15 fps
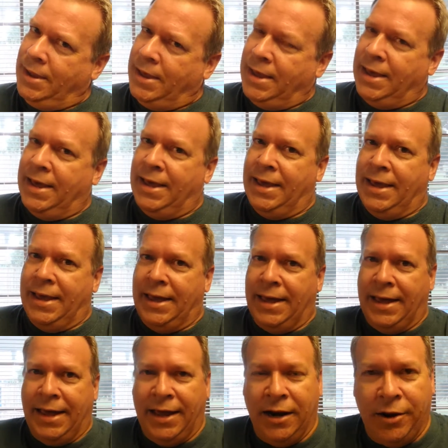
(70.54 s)

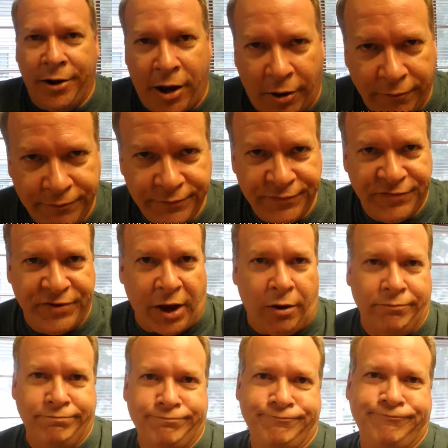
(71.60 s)
I don't know. So,
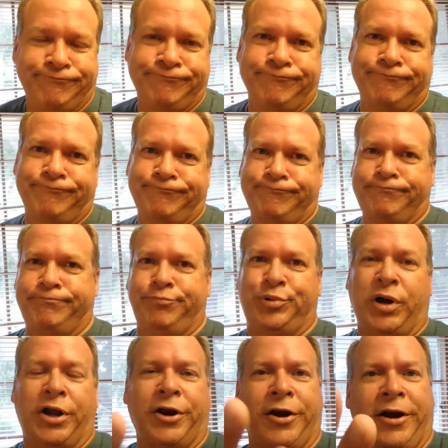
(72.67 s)

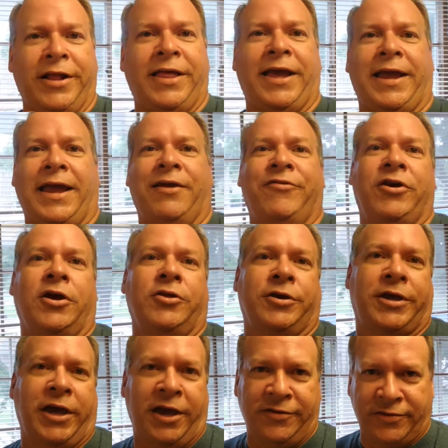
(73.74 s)
butter in like every other
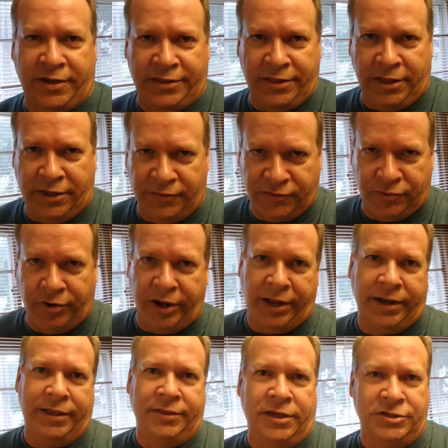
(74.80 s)
case I think is
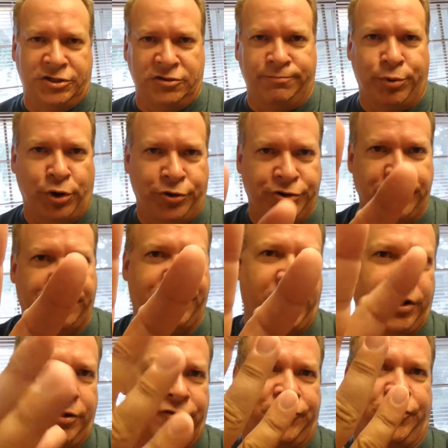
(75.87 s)
great, unless you burned your
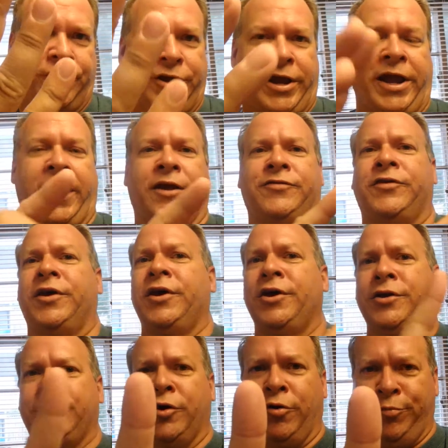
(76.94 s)
fingers or your hands.
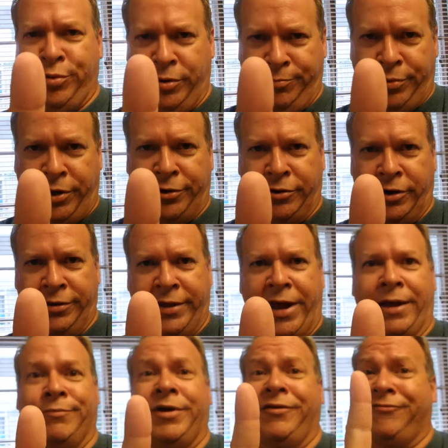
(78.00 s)
Don't put butter on
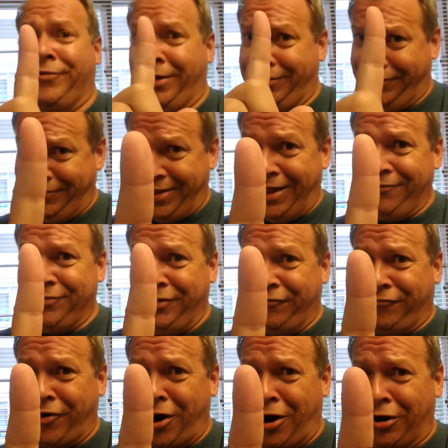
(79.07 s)
that, my friend. Safety
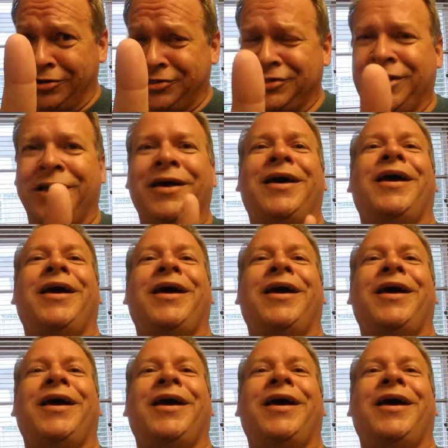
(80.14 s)
first.